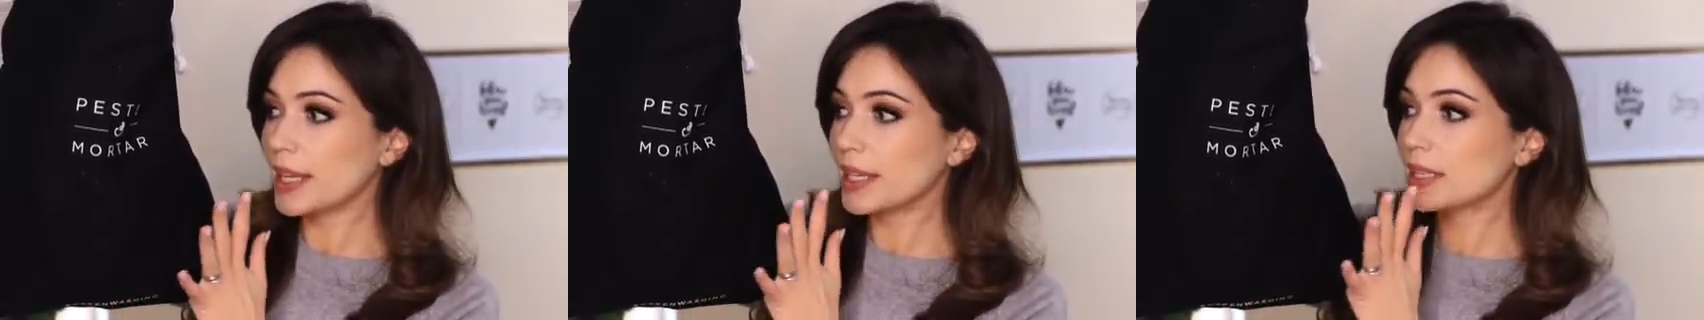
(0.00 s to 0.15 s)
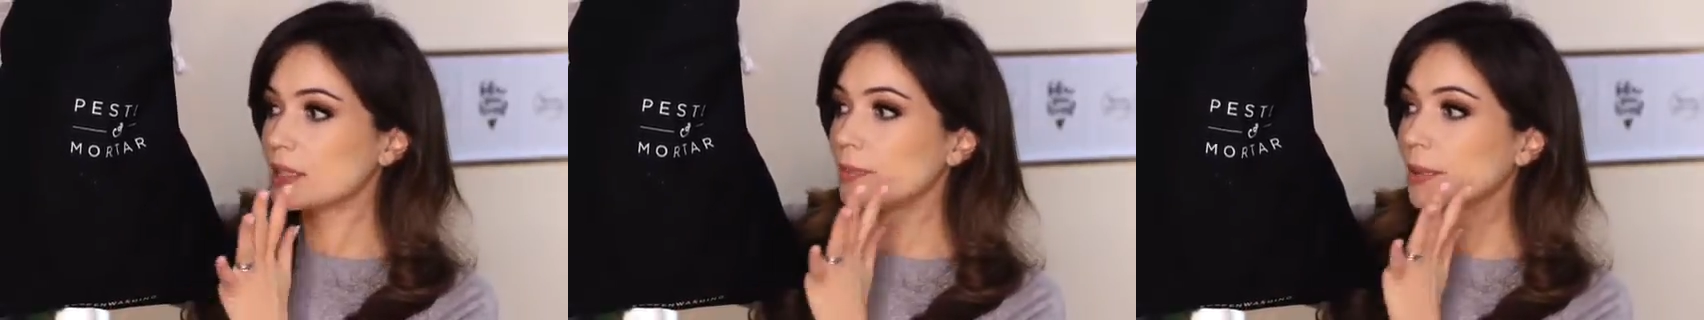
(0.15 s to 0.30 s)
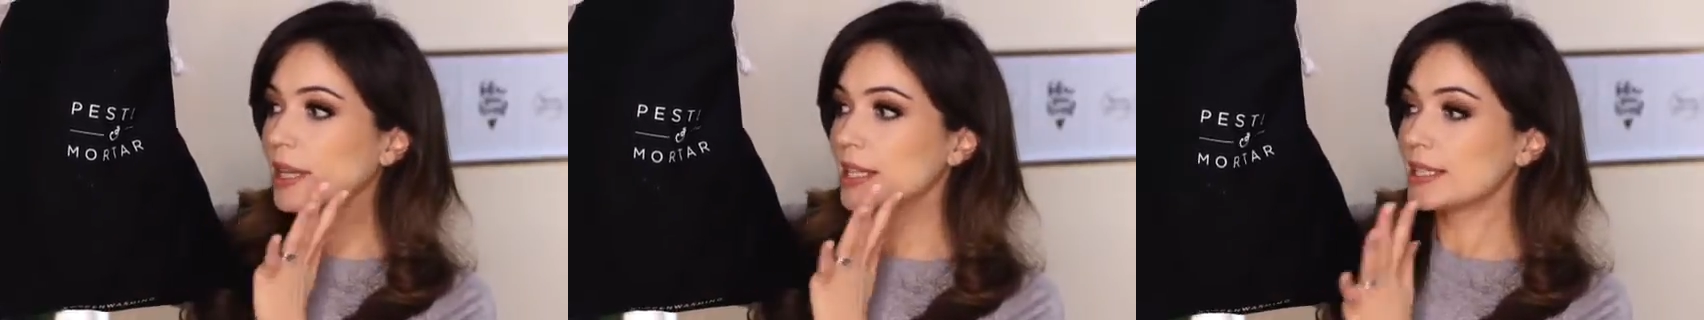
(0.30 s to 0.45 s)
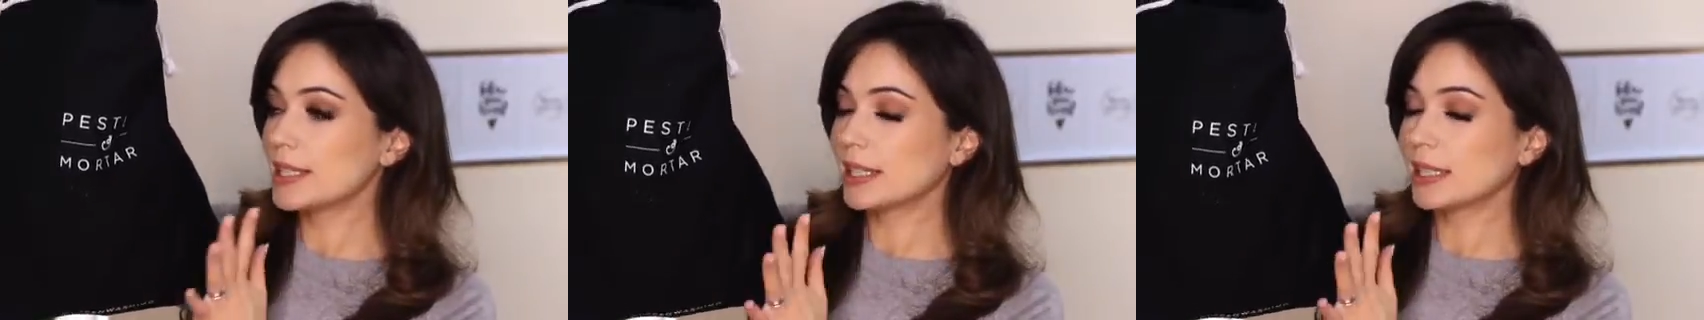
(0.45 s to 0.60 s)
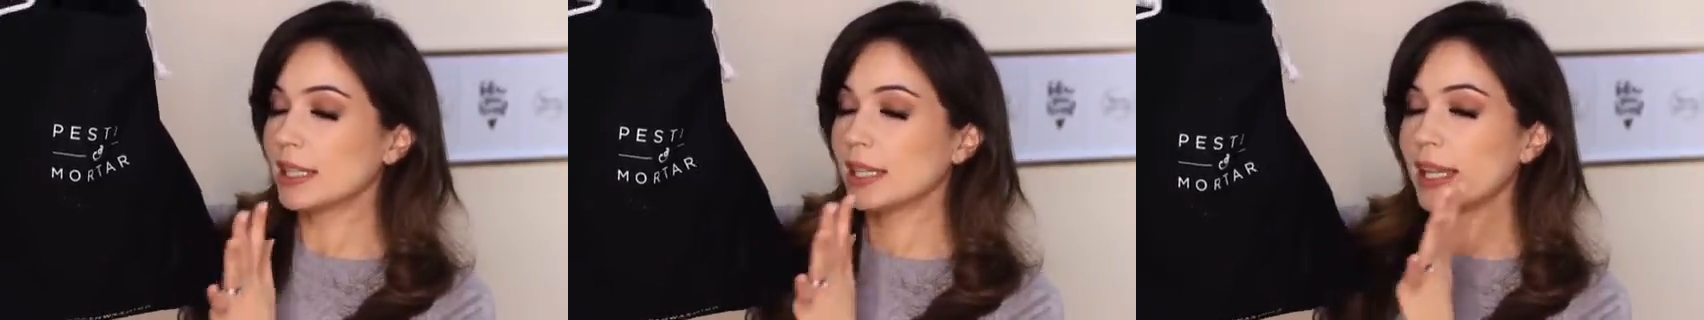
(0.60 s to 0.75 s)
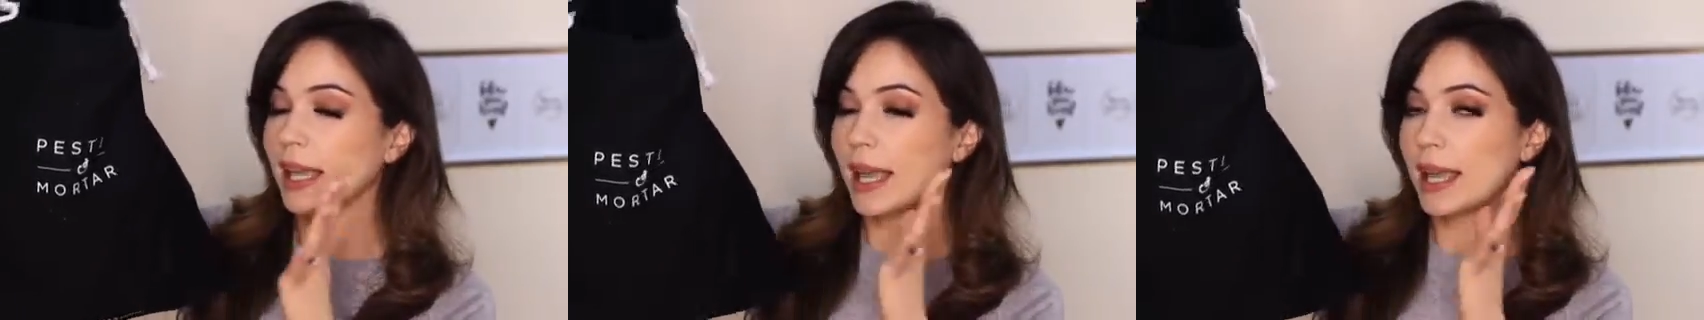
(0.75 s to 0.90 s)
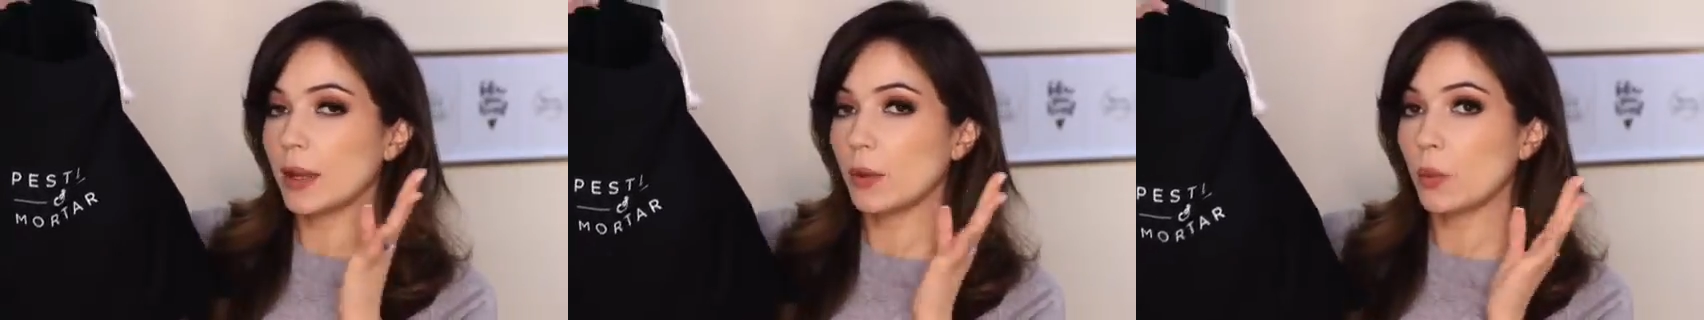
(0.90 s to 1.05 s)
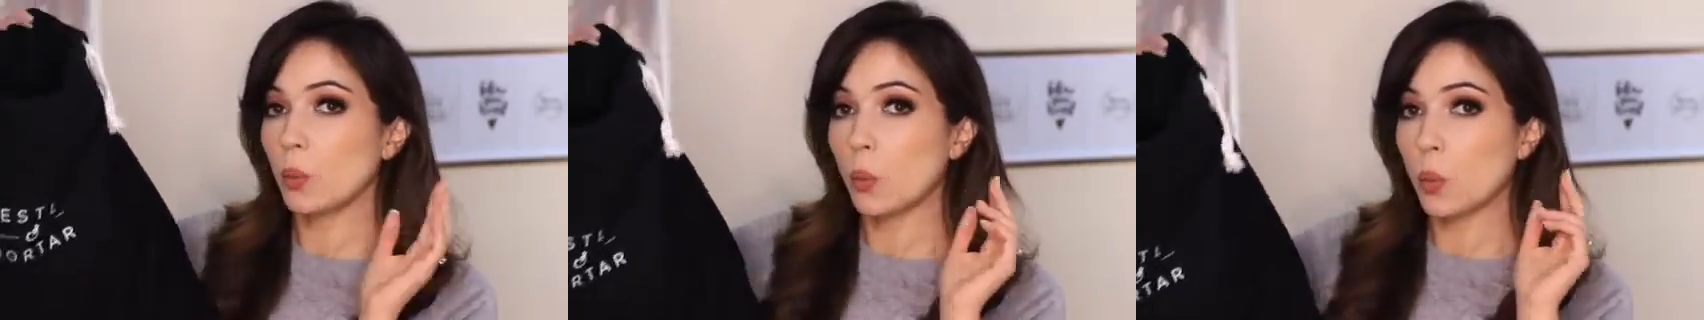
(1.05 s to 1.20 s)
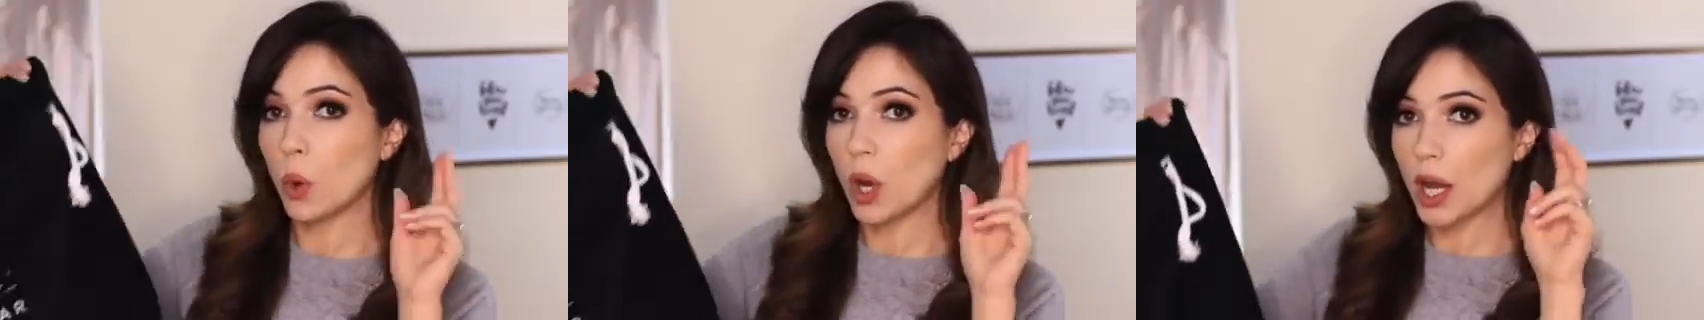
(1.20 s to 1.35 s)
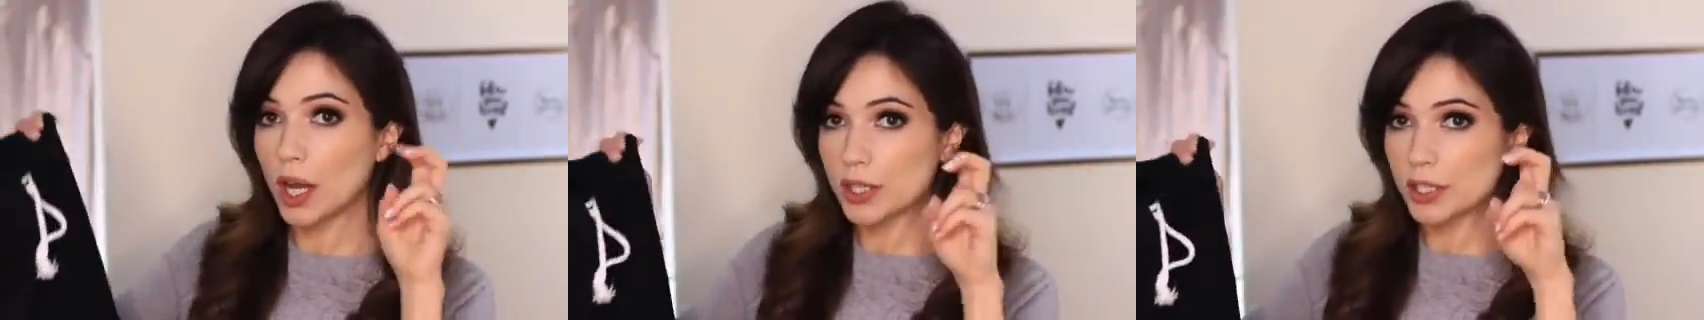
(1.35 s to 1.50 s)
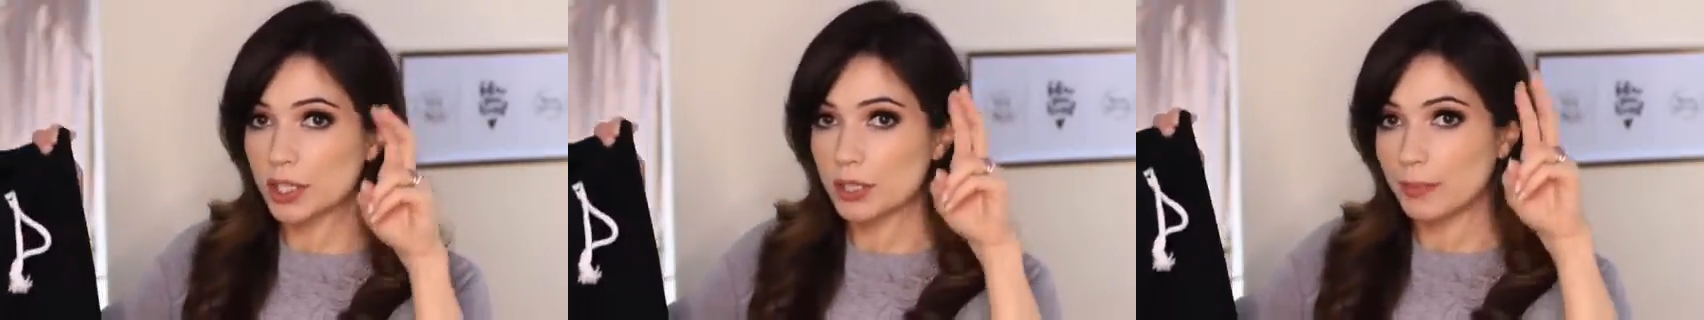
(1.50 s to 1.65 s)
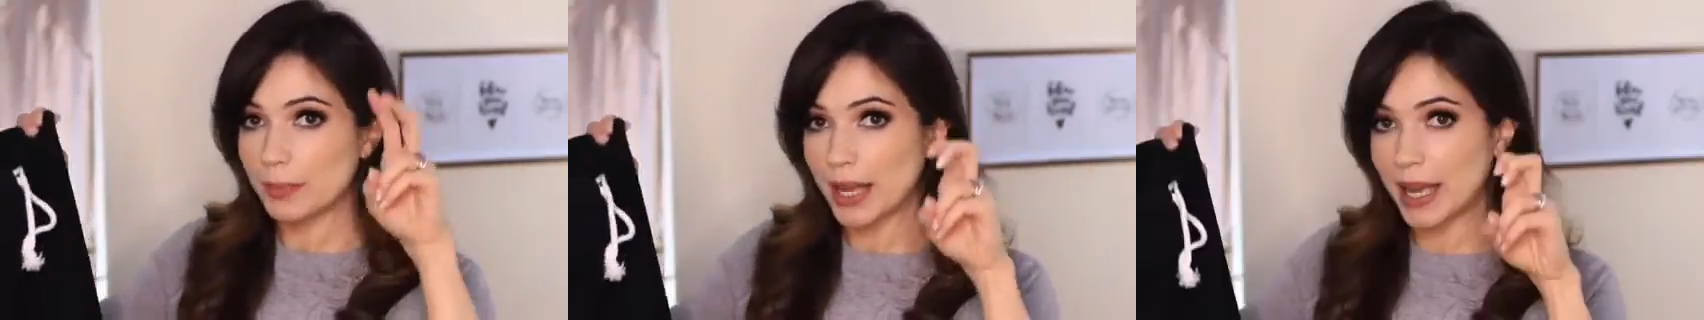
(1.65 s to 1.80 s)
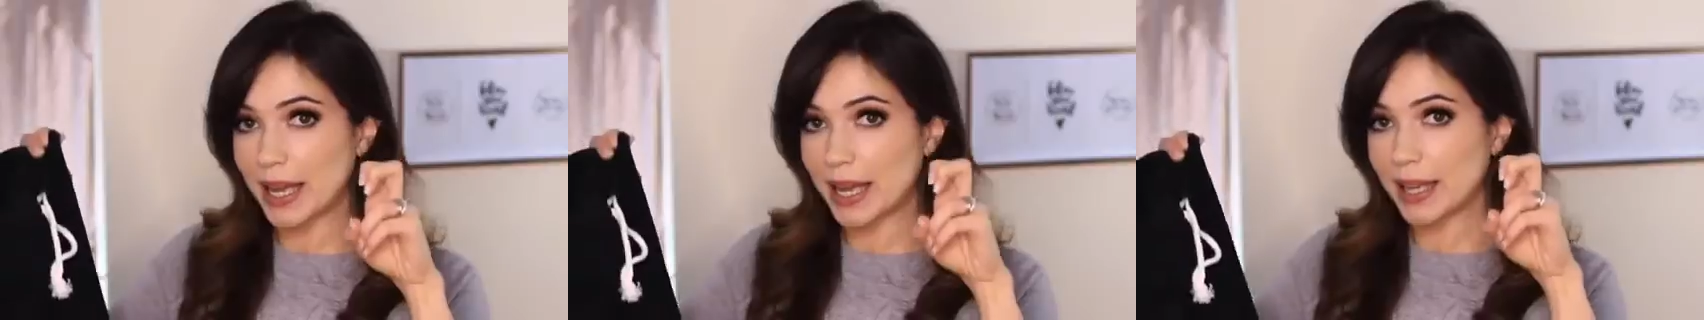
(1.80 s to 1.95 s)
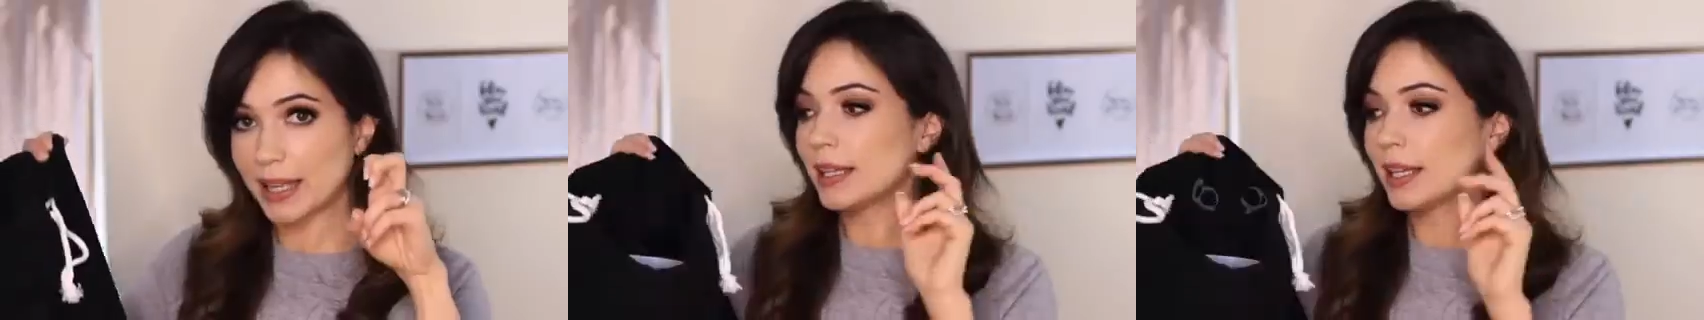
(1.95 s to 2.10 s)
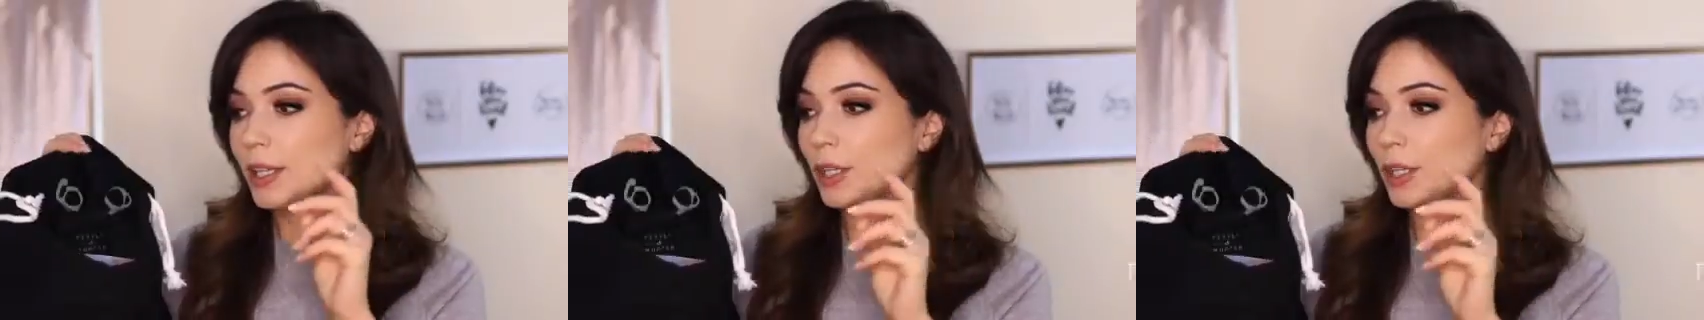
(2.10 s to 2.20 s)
It's basically a wash bag